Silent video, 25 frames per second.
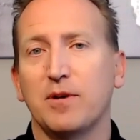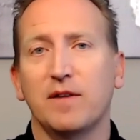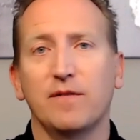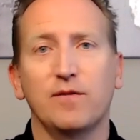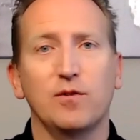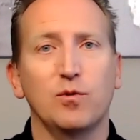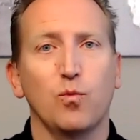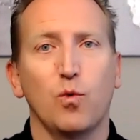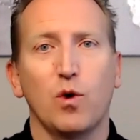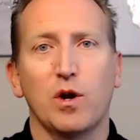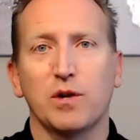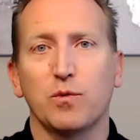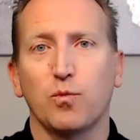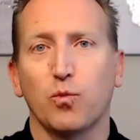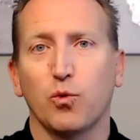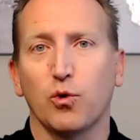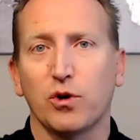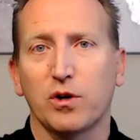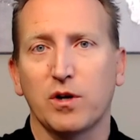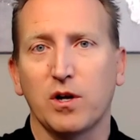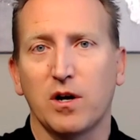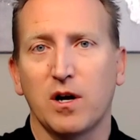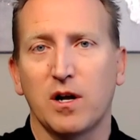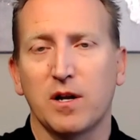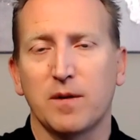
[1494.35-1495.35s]
even want to
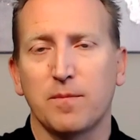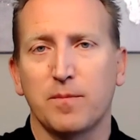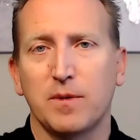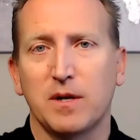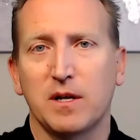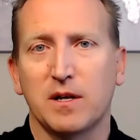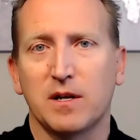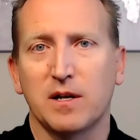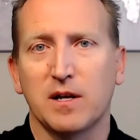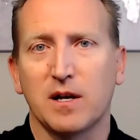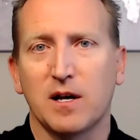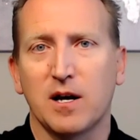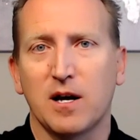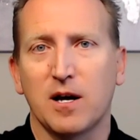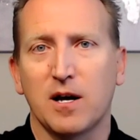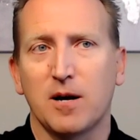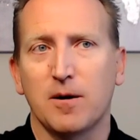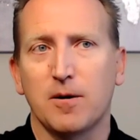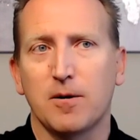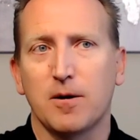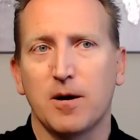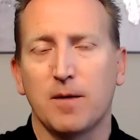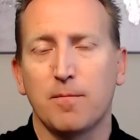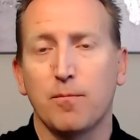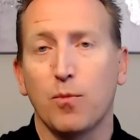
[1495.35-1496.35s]
work on being a